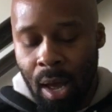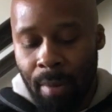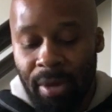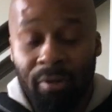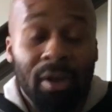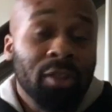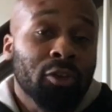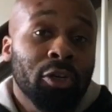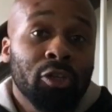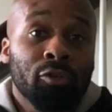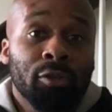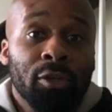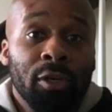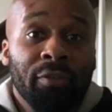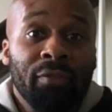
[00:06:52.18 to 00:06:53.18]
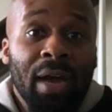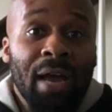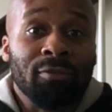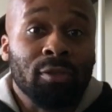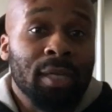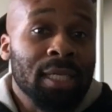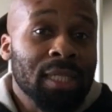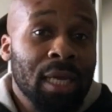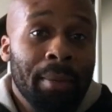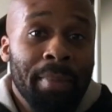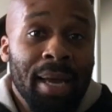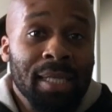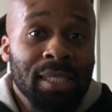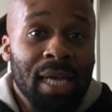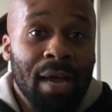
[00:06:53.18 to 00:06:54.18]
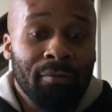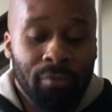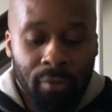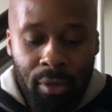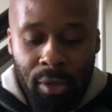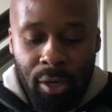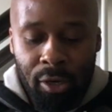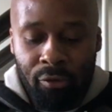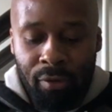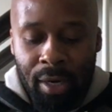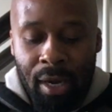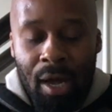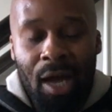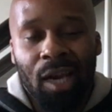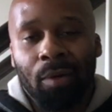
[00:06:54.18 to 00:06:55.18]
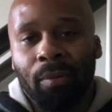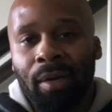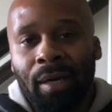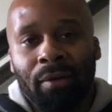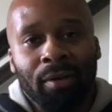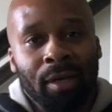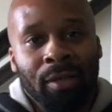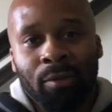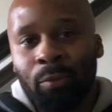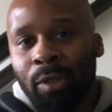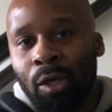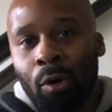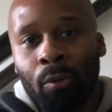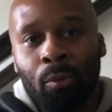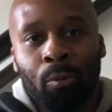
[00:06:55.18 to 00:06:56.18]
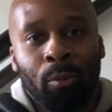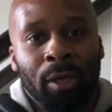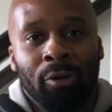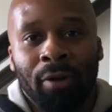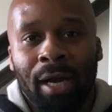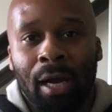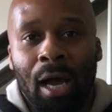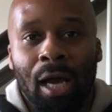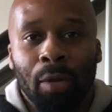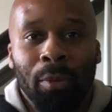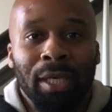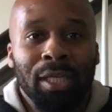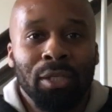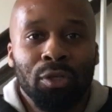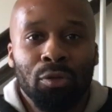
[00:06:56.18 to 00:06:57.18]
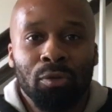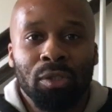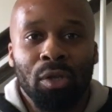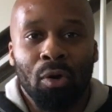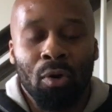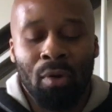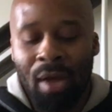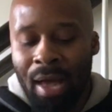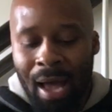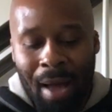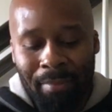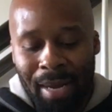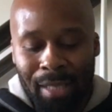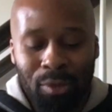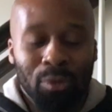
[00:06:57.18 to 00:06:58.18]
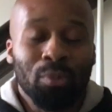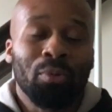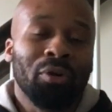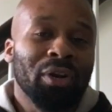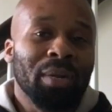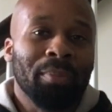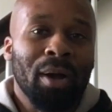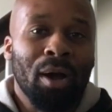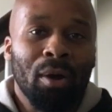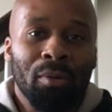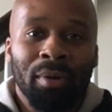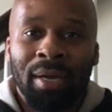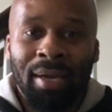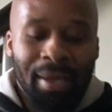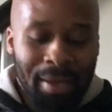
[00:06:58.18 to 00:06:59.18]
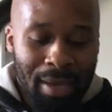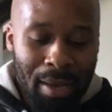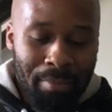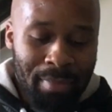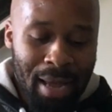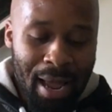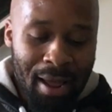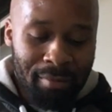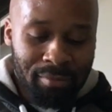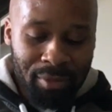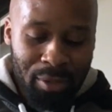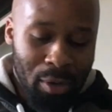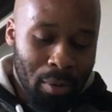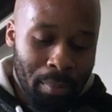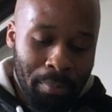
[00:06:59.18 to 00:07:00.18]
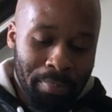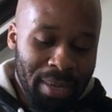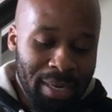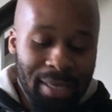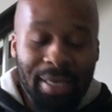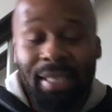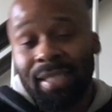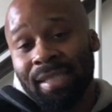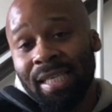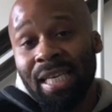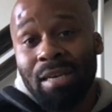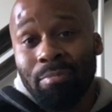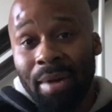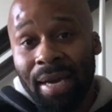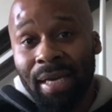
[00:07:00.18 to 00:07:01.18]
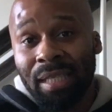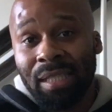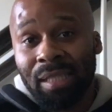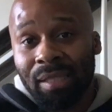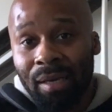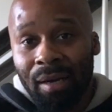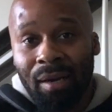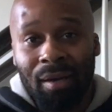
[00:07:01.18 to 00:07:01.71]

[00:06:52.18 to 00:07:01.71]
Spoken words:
he ran 33.35, so that's not a bad time for Grant Holloway. I guess we know what Grant Holloway can do, so I'm not too worried about him not, beating his teammates,